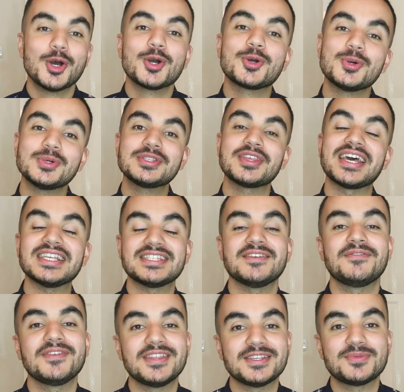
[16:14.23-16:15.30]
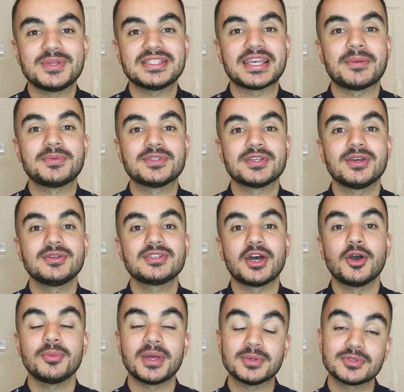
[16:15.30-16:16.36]
Cool, so that's it for this week's episode. I
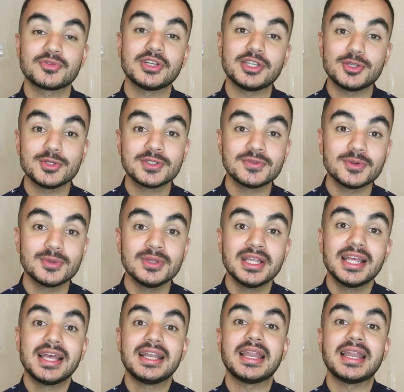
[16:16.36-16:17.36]
hope that was really useful.